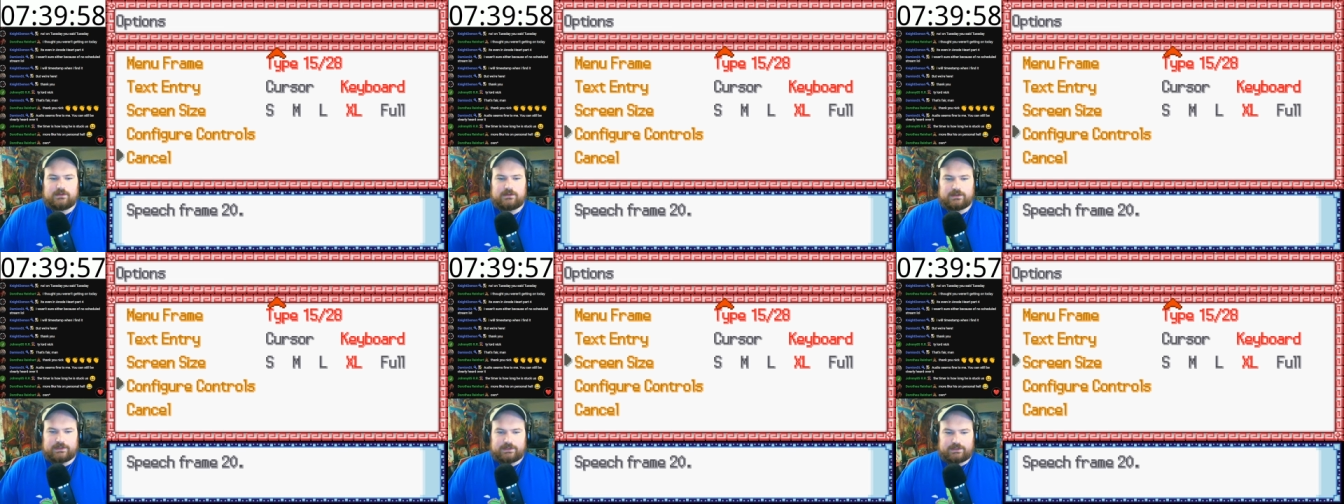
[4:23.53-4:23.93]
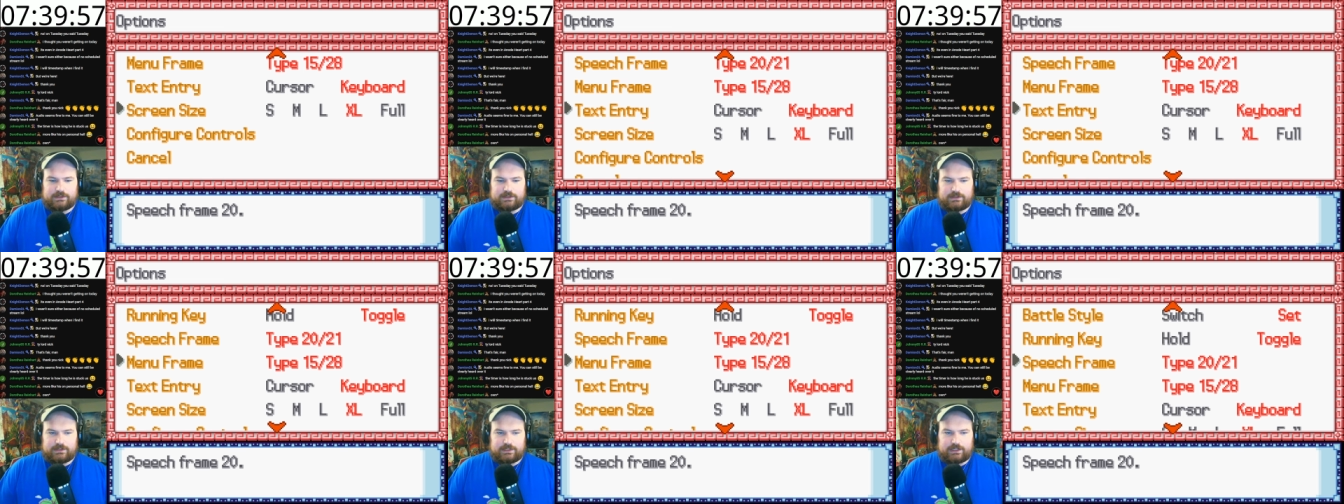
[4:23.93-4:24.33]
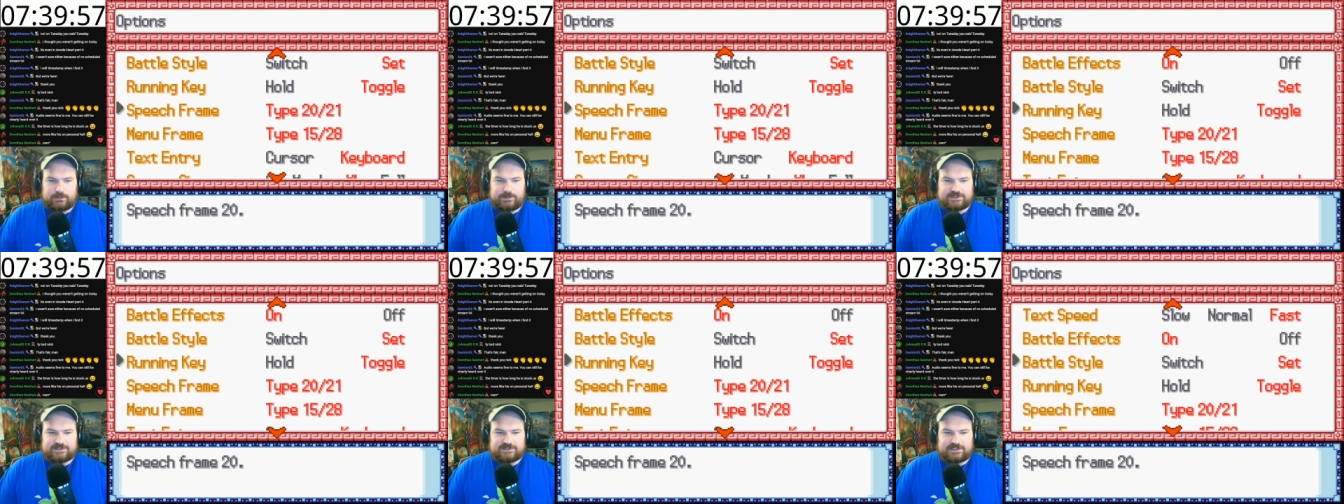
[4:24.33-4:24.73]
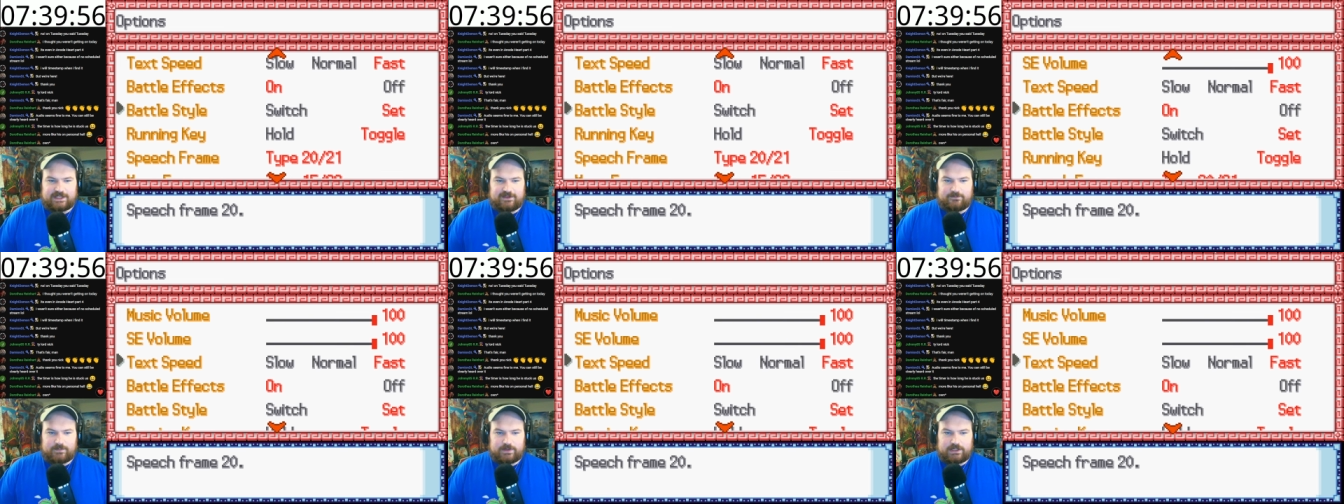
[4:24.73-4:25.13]
How do I
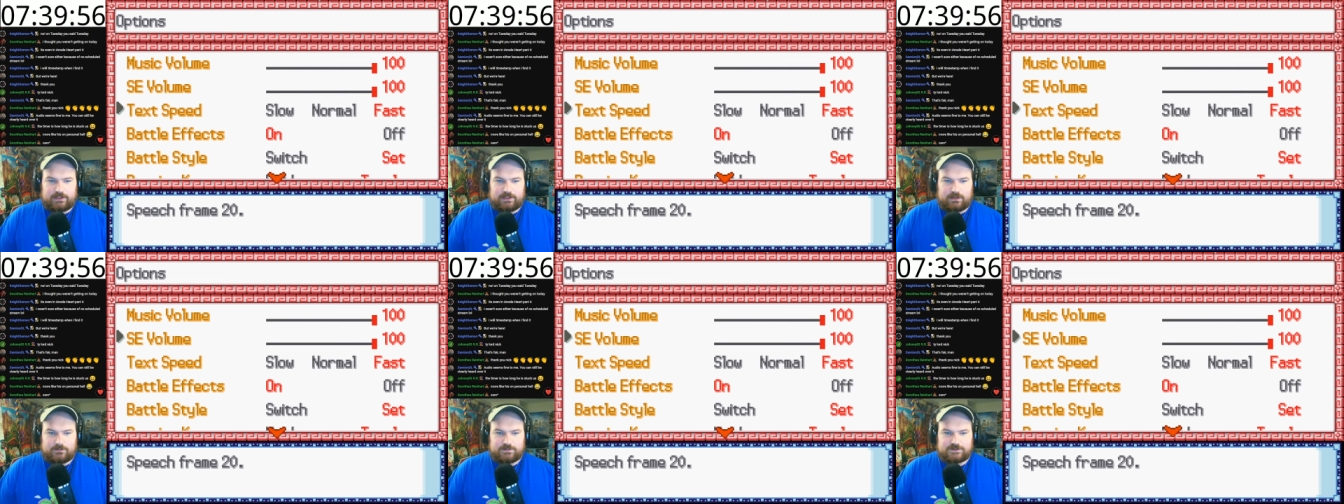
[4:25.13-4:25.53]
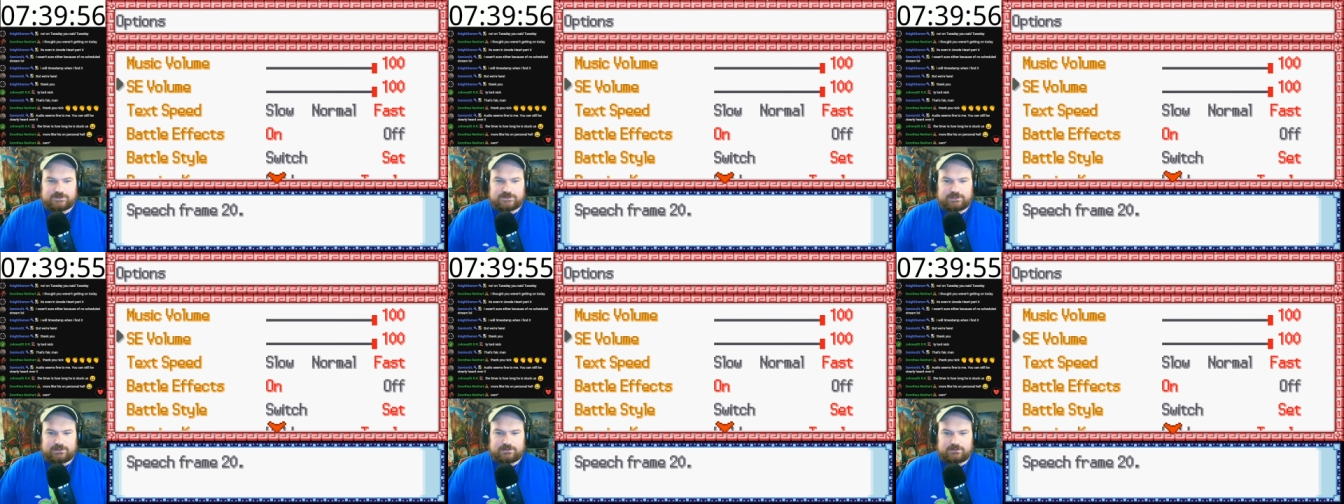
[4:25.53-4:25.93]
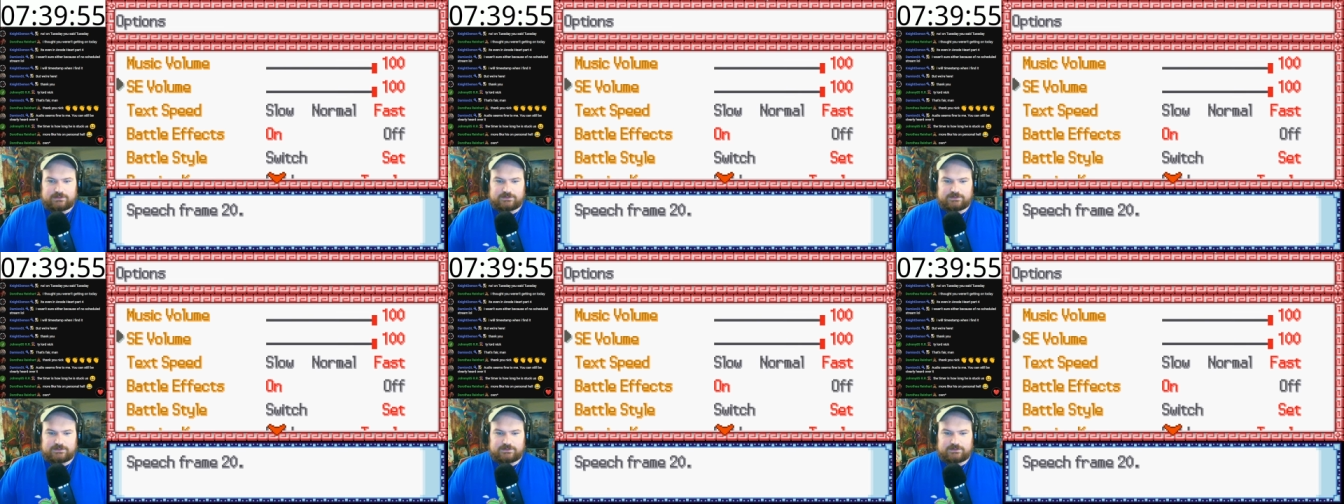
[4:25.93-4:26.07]
save my options here?